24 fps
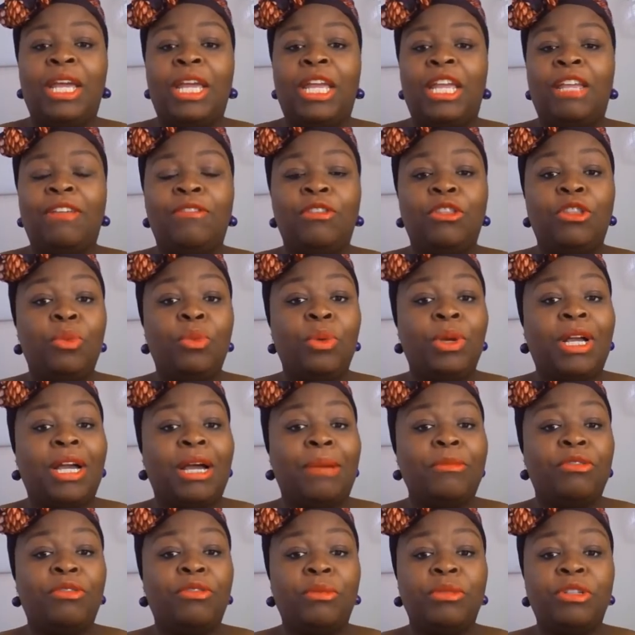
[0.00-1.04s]
Even though we're
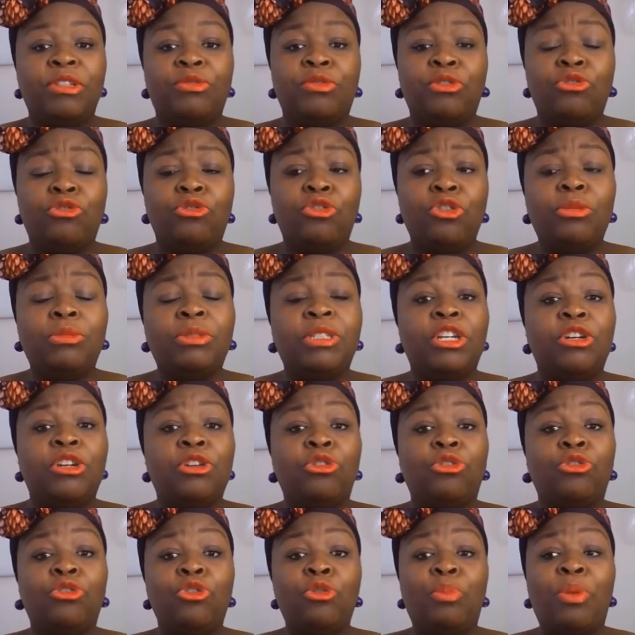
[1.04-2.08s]
coming from different rooms in a
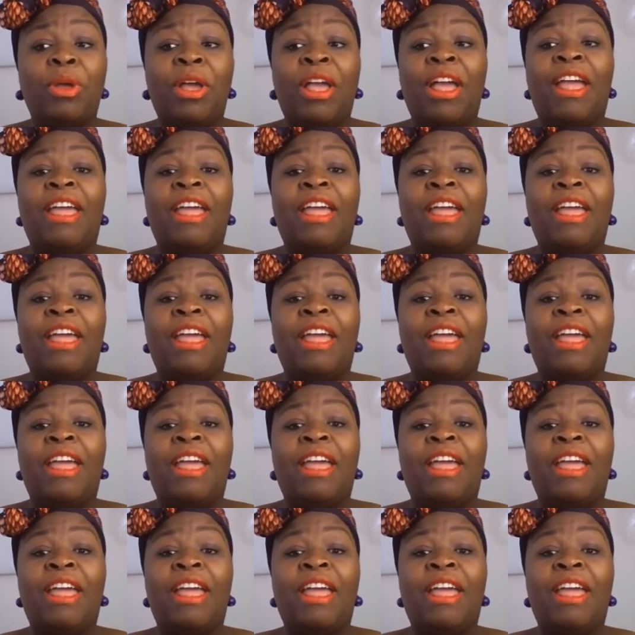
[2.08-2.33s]
group,